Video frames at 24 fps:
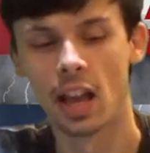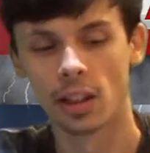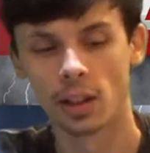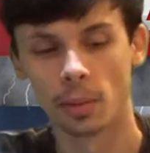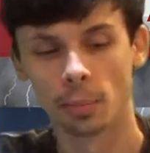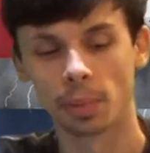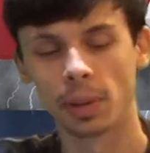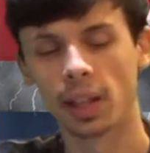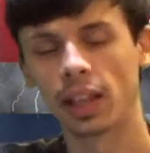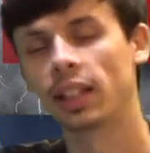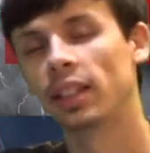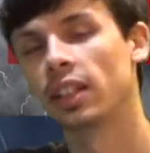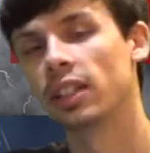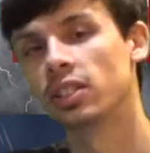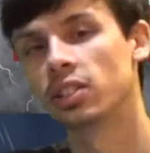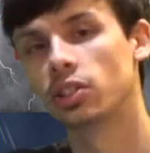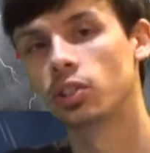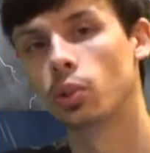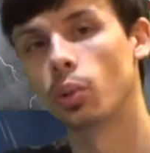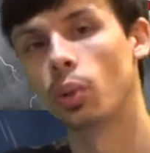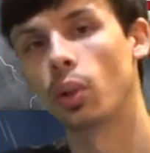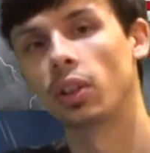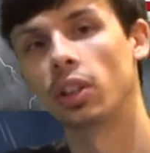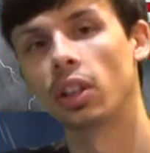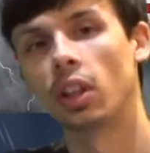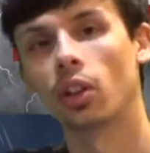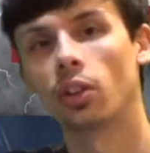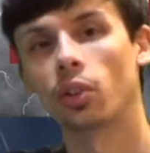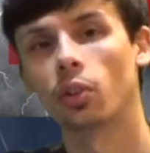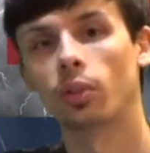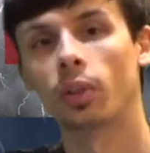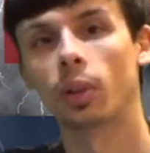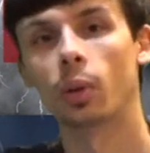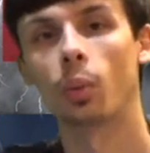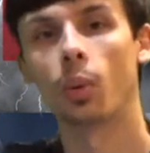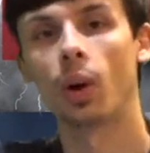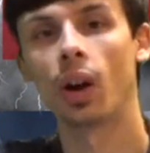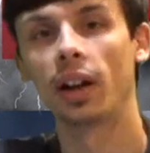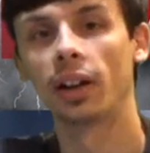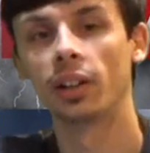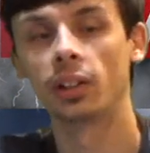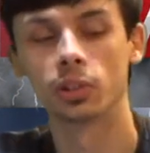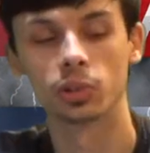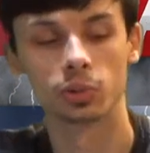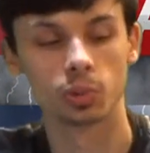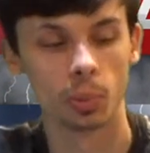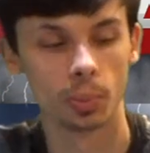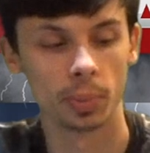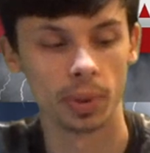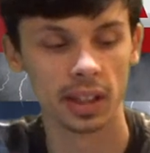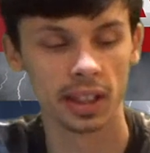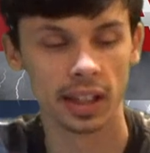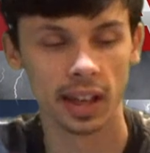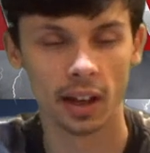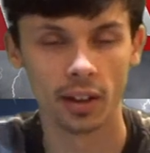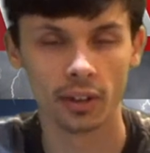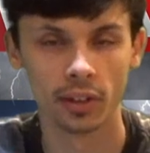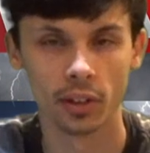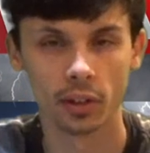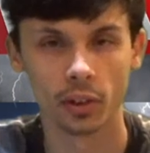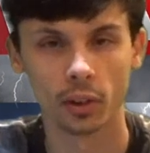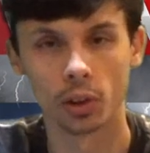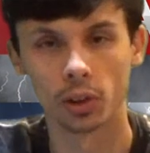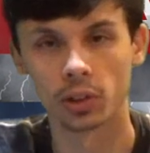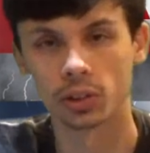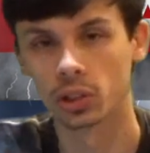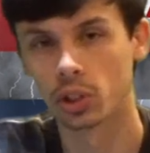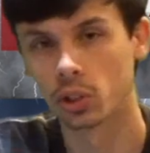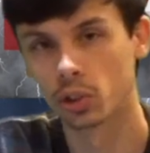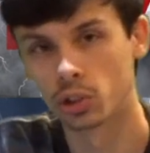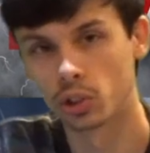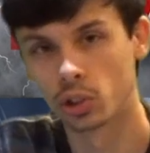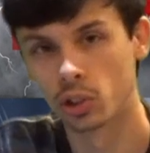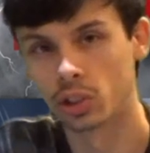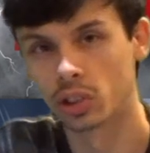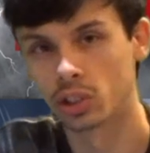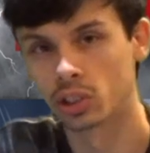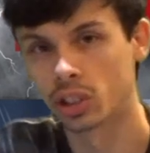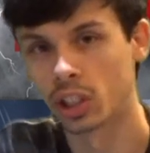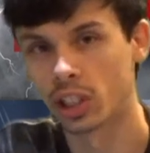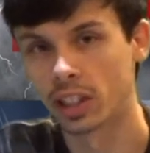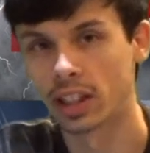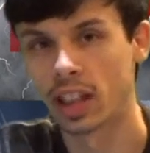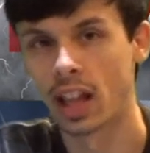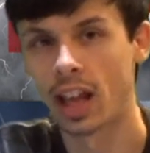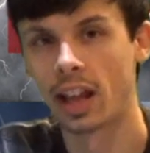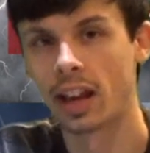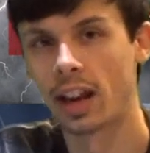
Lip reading: The playlist to all the other Rewilds will be down there also, so you can check that